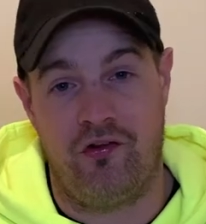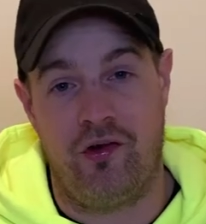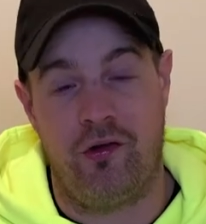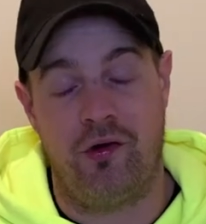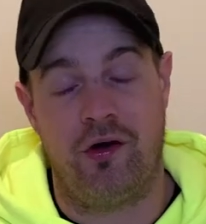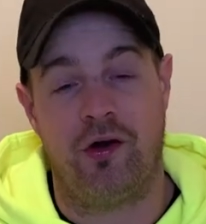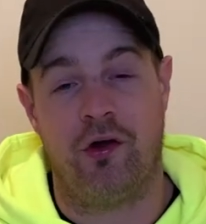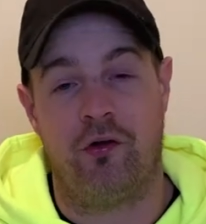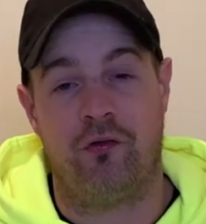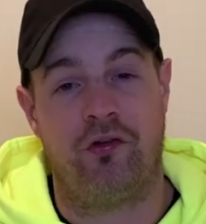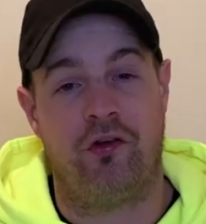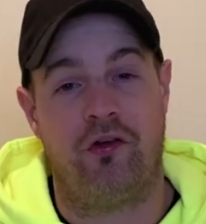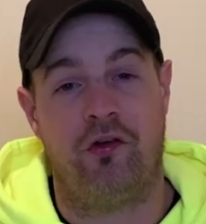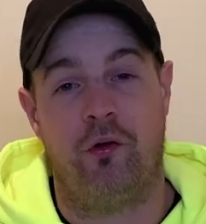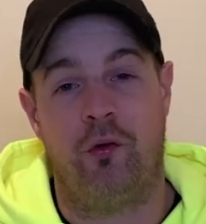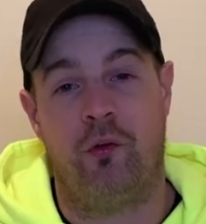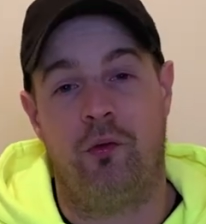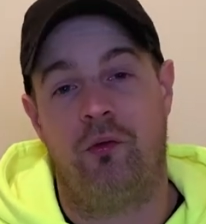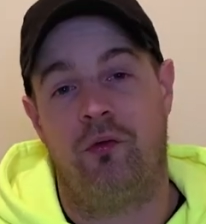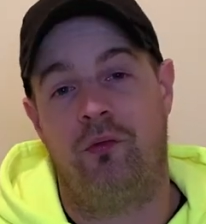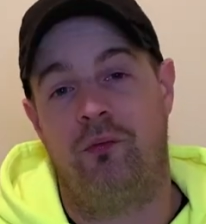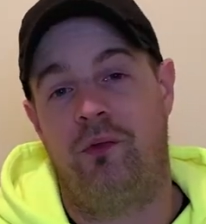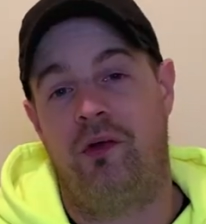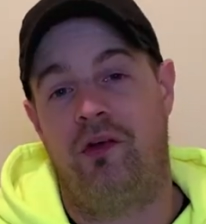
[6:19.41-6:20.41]
I'd love to
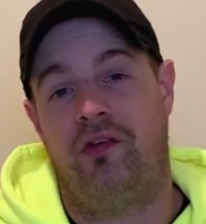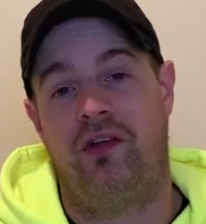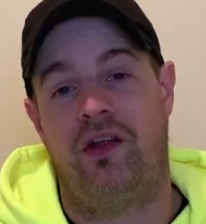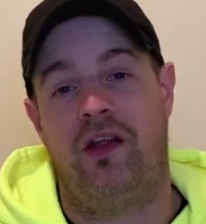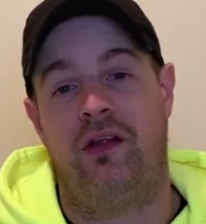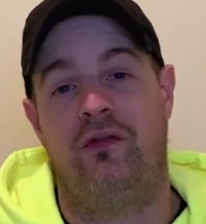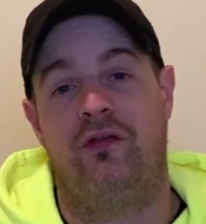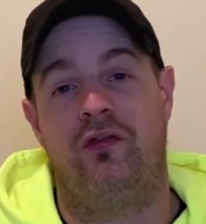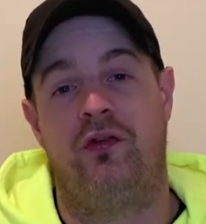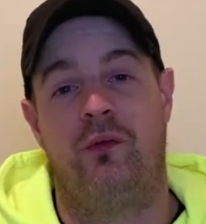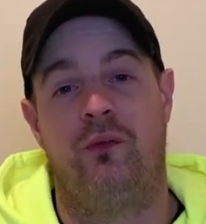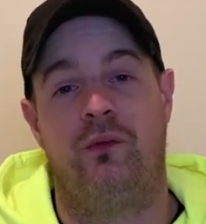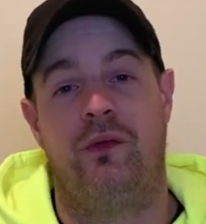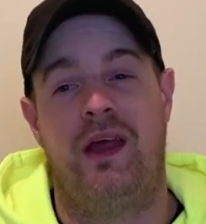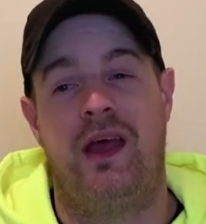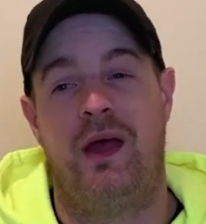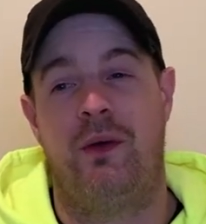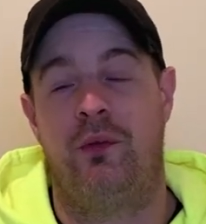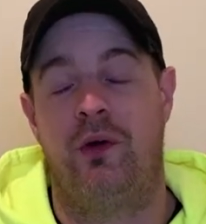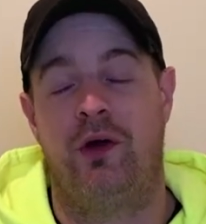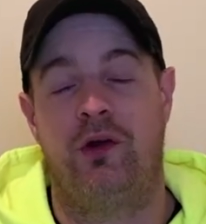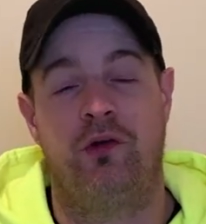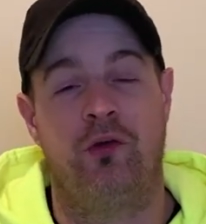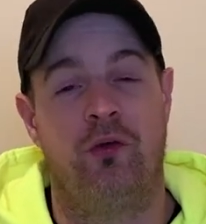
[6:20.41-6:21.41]
do it myself
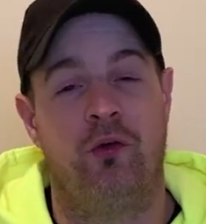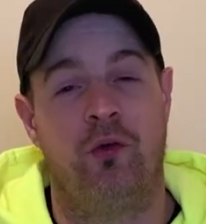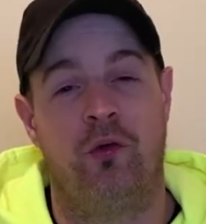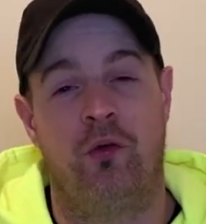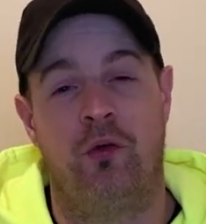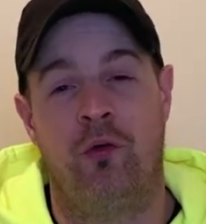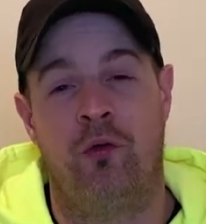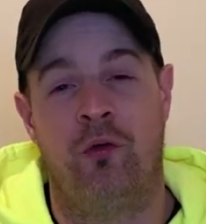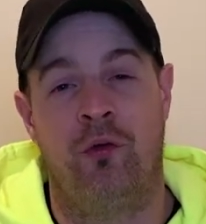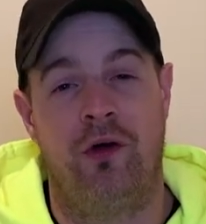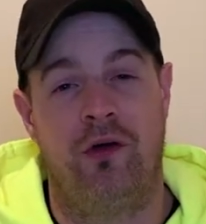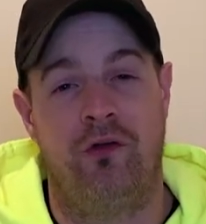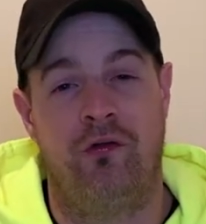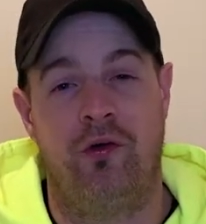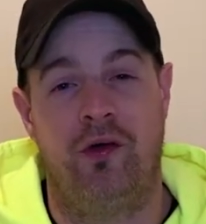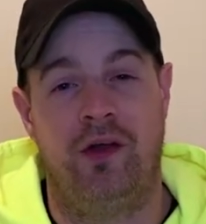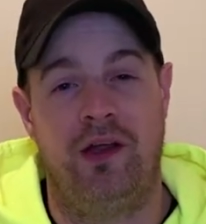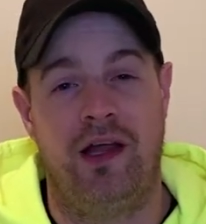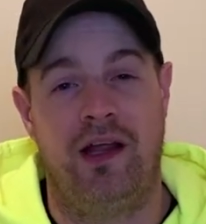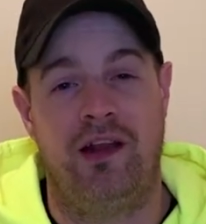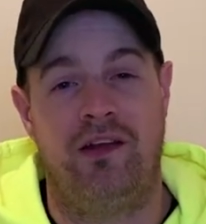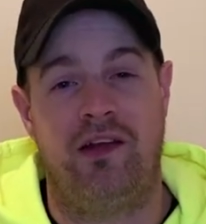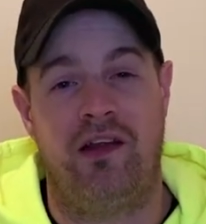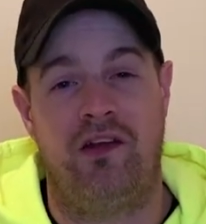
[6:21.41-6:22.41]
someday, but I don't know if you can
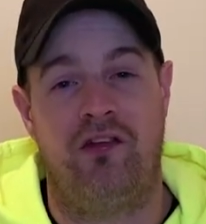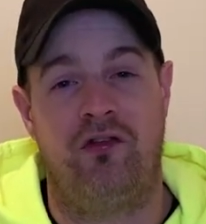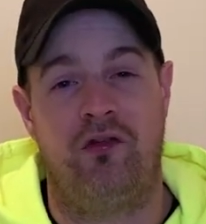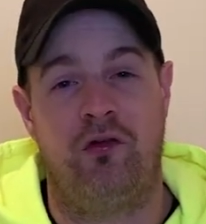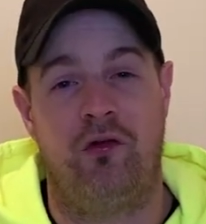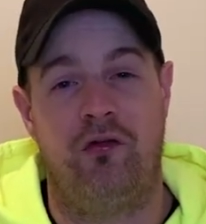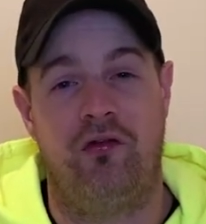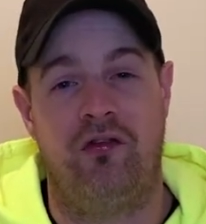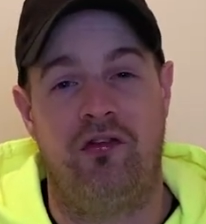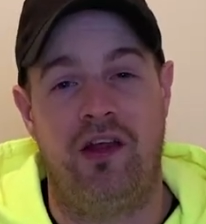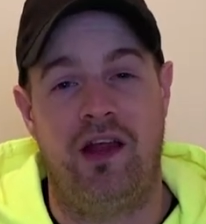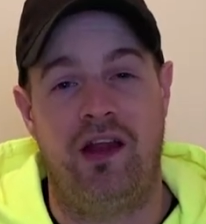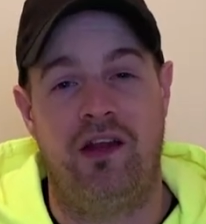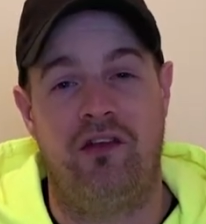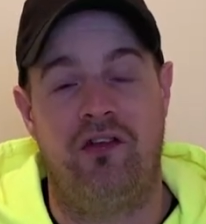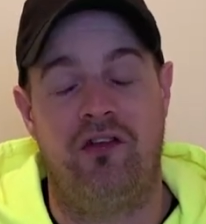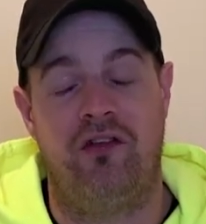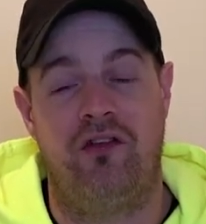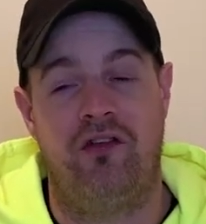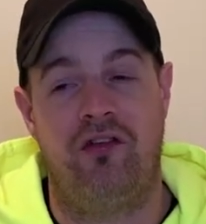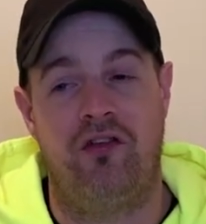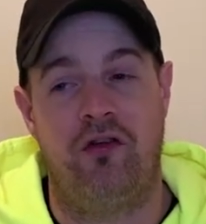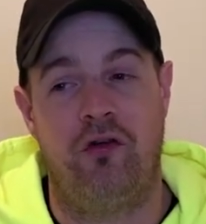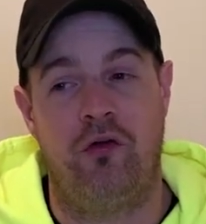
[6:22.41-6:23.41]
get that stuff
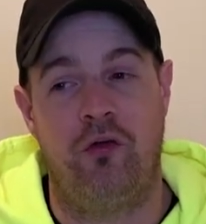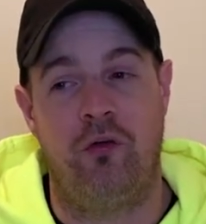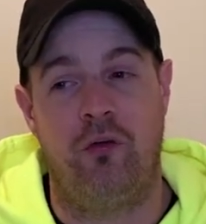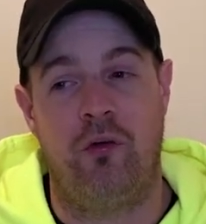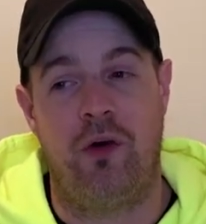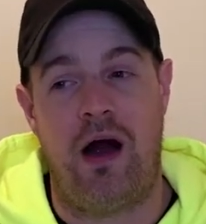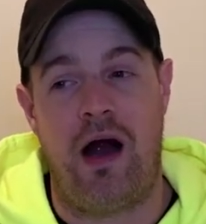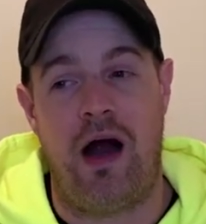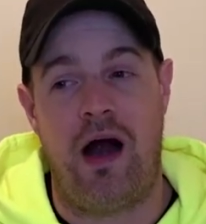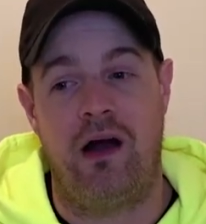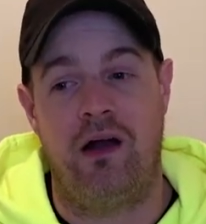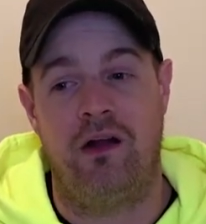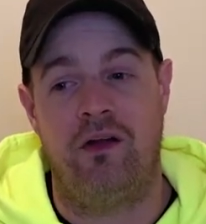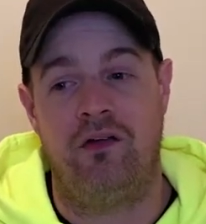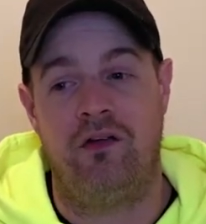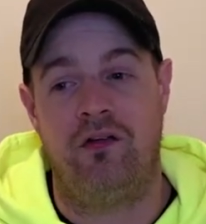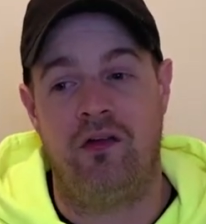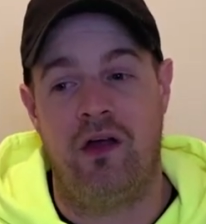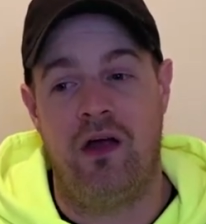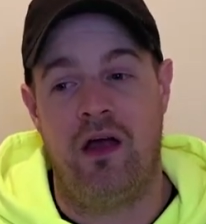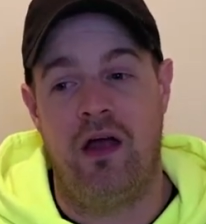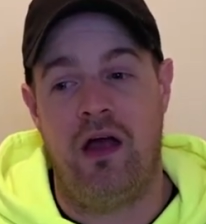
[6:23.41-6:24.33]
sent to Ireland.